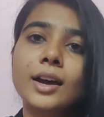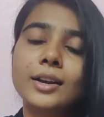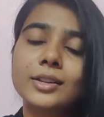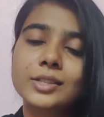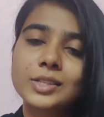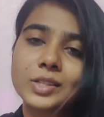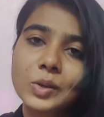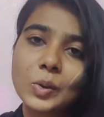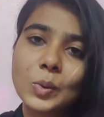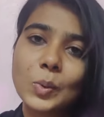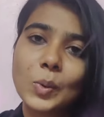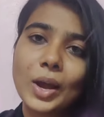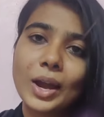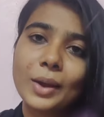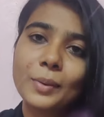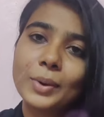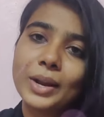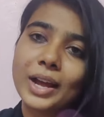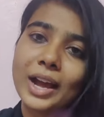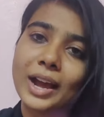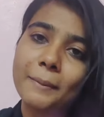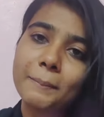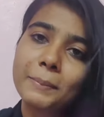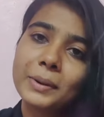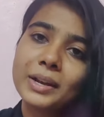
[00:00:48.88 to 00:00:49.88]
So I would
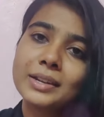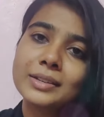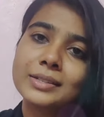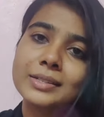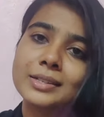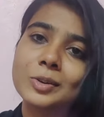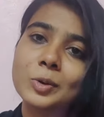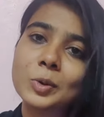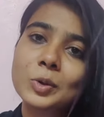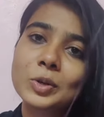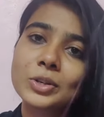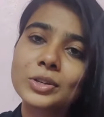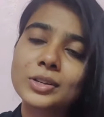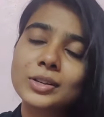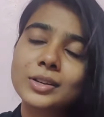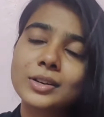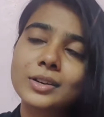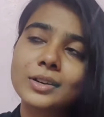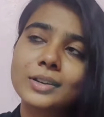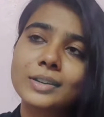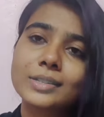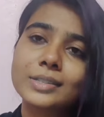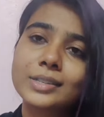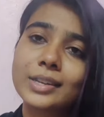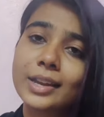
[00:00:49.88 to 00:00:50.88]
happily so,
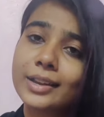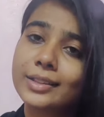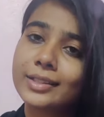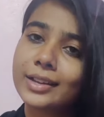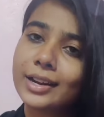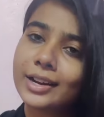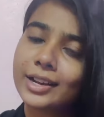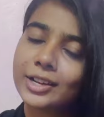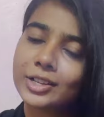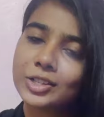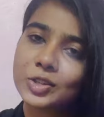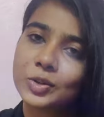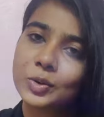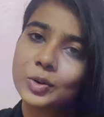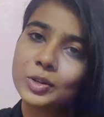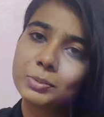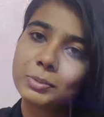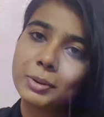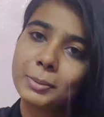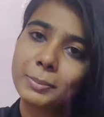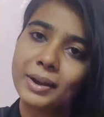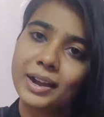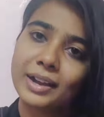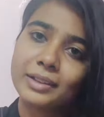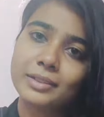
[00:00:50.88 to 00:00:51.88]
uh, say that I chose
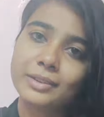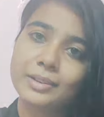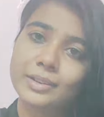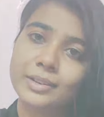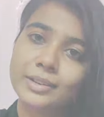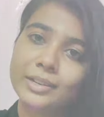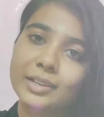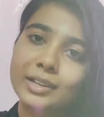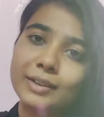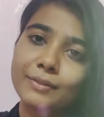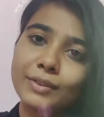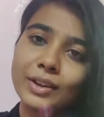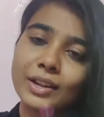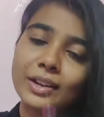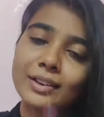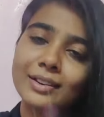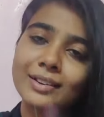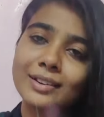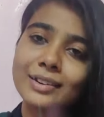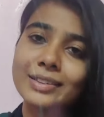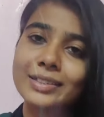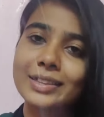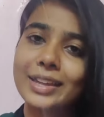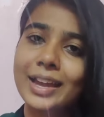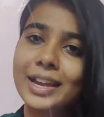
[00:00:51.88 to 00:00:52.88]
my path really well.
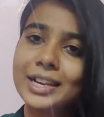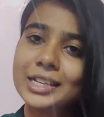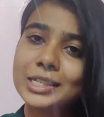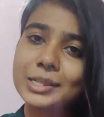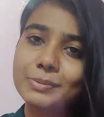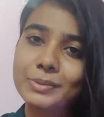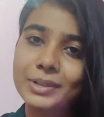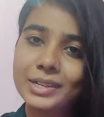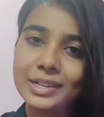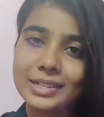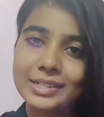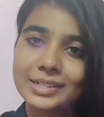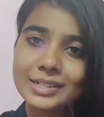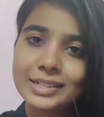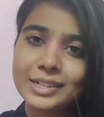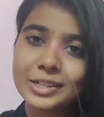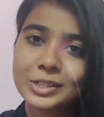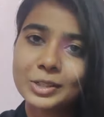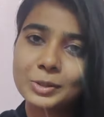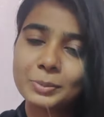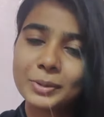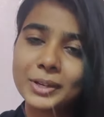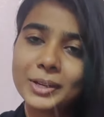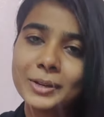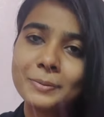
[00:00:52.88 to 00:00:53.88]
Thanks for listening
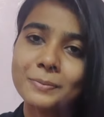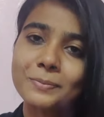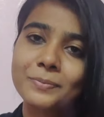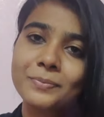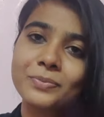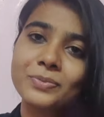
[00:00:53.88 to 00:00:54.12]
to me.